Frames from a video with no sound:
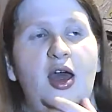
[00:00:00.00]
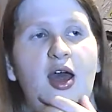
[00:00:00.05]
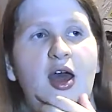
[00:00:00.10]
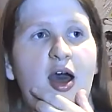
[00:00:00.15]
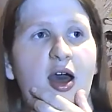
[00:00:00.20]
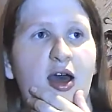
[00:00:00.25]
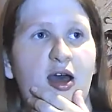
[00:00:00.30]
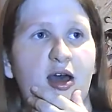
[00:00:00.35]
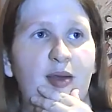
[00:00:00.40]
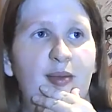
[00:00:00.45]

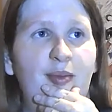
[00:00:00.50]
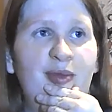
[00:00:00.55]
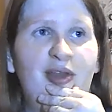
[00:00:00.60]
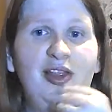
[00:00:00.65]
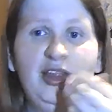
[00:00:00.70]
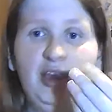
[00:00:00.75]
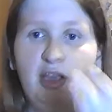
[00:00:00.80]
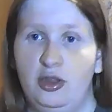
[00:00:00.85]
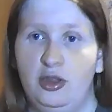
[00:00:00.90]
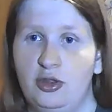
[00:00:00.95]
and
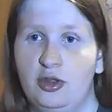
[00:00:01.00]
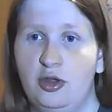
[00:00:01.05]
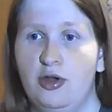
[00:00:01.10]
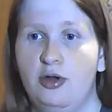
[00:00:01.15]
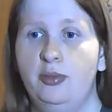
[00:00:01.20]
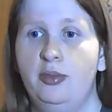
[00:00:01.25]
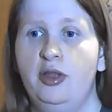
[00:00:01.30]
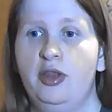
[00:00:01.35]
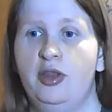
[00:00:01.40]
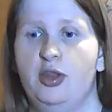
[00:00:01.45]
the
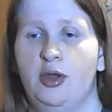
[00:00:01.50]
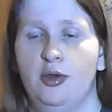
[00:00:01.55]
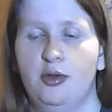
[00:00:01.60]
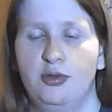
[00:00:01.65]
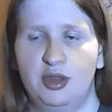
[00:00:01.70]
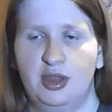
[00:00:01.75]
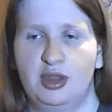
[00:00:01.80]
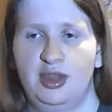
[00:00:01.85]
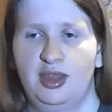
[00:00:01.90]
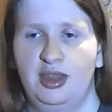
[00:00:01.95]
internment
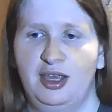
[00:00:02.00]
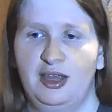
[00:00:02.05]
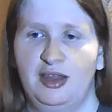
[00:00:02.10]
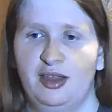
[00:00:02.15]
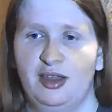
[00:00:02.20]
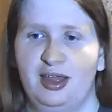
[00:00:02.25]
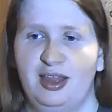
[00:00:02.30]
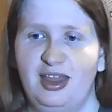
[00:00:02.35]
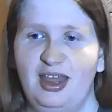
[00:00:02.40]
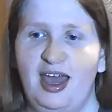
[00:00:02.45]
zones and things
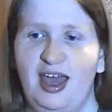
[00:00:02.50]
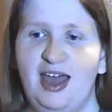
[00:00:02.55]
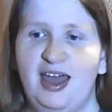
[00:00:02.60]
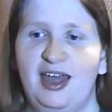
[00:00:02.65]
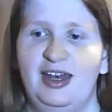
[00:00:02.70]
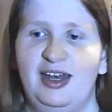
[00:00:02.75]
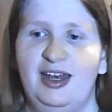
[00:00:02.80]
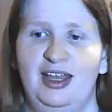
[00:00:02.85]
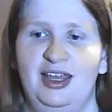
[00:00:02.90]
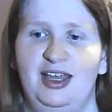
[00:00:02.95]
like
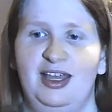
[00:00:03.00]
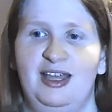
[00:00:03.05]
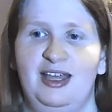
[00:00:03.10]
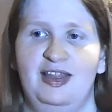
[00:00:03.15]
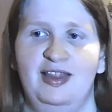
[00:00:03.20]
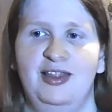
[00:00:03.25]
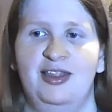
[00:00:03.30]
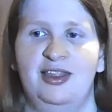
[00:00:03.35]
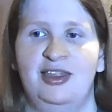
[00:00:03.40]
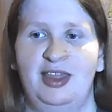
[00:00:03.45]
that,
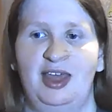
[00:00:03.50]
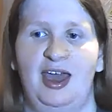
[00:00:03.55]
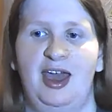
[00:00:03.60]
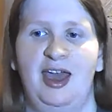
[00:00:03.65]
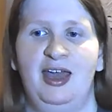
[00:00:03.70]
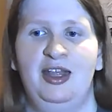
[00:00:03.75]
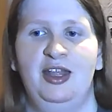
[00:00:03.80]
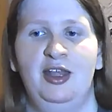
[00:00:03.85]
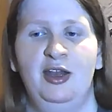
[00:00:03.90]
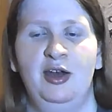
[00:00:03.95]
is
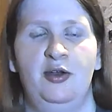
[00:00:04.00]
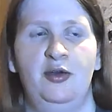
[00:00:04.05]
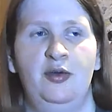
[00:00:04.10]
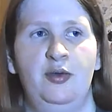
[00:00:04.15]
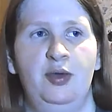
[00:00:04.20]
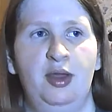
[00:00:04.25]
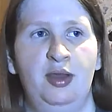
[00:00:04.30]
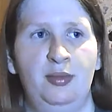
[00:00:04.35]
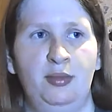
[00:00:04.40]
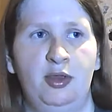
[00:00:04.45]
that,
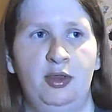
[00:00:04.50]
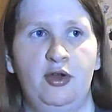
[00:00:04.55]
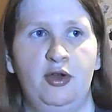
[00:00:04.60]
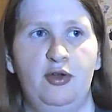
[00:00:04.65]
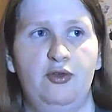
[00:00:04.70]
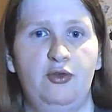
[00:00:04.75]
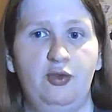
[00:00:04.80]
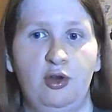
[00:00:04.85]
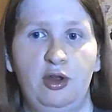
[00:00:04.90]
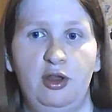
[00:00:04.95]
Ymir
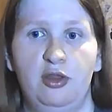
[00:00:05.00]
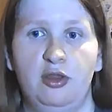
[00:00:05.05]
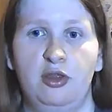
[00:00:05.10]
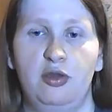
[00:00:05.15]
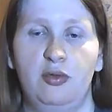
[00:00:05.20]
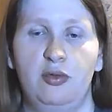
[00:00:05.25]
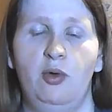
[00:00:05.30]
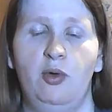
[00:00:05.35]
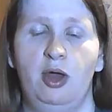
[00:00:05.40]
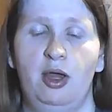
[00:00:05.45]
Fritz
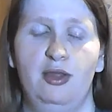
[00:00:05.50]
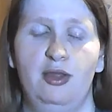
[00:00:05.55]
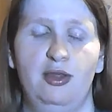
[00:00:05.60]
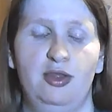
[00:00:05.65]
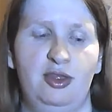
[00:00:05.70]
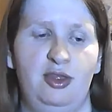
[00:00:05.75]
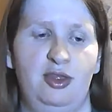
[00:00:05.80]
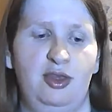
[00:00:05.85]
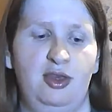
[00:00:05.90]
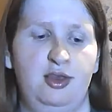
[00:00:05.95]

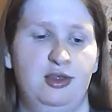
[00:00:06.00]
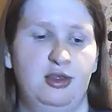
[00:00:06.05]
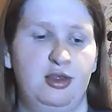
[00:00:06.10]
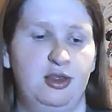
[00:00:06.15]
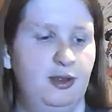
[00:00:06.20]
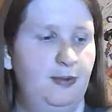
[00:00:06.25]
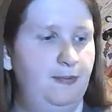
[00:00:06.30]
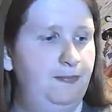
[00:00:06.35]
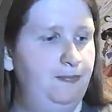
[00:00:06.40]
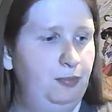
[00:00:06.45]
was
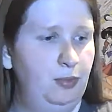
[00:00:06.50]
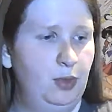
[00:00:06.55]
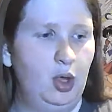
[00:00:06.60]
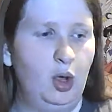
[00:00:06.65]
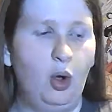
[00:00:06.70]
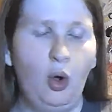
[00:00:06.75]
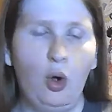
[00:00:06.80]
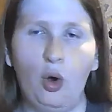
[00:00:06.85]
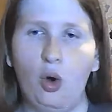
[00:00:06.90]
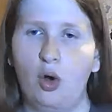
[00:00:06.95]
this
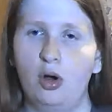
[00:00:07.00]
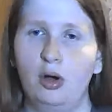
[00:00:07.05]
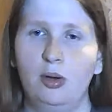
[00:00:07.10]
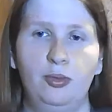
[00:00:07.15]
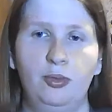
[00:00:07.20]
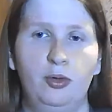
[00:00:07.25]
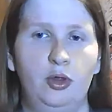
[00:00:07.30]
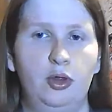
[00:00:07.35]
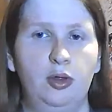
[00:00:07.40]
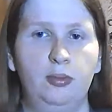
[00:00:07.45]
horrible